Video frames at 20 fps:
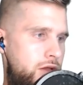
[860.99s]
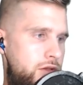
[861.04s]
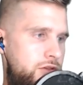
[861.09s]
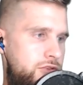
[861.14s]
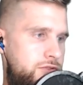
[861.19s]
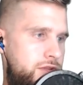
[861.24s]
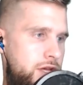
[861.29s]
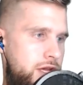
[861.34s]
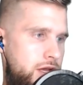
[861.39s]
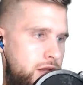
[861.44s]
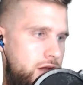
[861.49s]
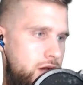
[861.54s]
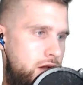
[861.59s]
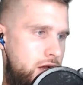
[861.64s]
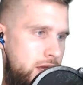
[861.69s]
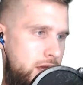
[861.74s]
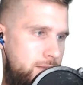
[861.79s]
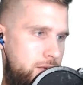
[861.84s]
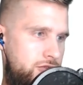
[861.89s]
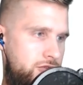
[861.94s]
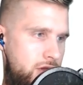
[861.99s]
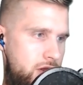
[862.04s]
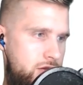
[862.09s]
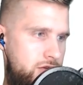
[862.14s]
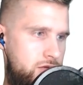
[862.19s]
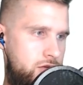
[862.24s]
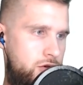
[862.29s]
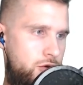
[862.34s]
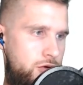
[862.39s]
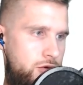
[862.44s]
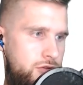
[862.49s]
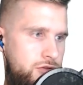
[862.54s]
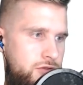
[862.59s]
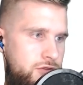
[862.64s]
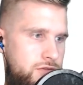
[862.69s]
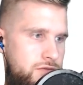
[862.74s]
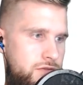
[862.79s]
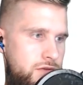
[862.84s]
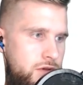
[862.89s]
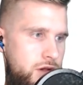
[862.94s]
Stake, a percentage of
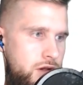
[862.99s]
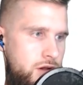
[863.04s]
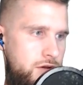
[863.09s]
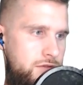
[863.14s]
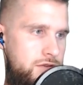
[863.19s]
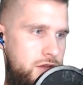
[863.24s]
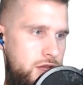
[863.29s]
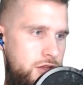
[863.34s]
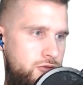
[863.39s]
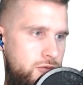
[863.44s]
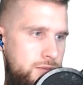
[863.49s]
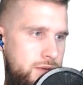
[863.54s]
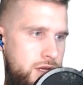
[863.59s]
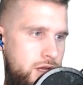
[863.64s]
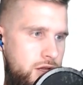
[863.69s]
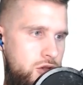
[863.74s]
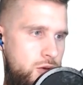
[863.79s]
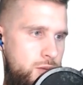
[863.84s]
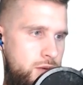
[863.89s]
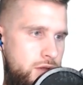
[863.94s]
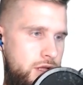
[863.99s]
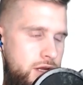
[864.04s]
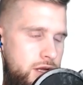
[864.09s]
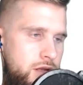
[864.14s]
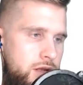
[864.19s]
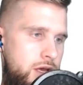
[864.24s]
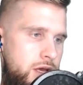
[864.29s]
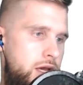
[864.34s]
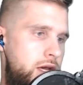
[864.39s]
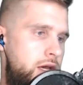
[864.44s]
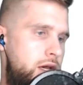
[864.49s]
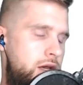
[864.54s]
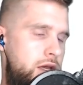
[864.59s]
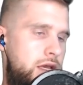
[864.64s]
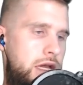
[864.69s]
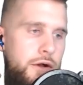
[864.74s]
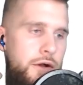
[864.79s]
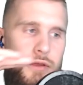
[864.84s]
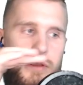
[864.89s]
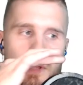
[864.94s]
tokens fees will be accumulated,
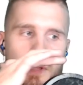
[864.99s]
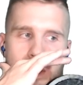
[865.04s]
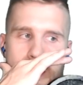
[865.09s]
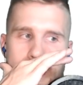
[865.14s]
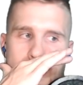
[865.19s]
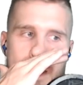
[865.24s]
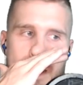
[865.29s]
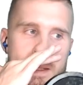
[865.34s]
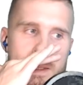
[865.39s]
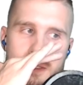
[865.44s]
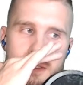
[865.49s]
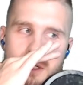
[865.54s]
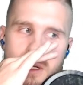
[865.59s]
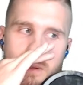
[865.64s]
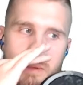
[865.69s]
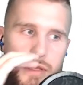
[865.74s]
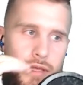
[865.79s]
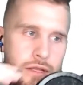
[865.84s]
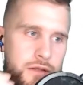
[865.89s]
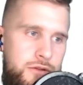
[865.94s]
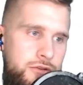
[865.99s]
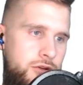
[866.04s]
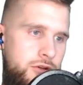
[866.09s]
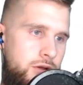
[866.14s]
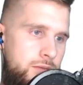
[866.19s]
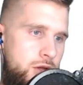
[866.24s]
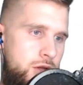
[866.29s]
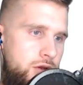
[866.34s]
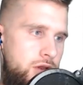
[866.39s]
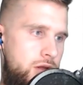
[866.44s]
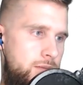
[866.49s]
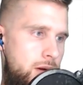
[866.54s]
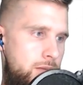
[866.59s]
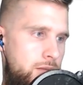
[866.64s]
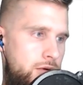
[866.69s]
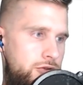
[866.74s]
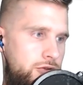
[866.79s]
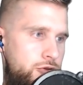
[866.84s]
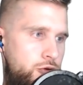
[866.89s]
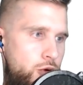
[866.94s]
calculated, and distributed to community
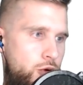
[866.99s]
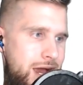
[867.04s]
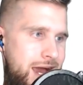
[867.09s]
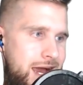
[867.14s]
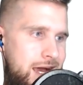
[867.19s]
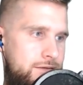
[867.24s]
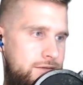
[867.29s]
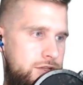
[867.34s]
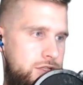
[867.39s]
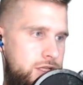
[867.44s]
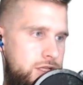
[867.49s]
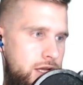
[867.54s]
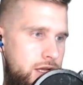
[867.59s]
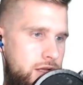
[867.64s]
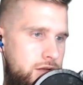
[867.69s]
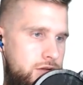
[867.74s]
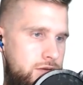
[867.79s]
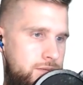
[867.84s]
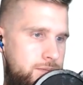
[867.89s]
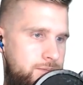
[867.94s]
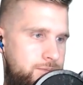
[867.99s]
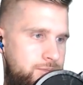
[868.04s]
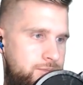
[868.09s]
members who have staked.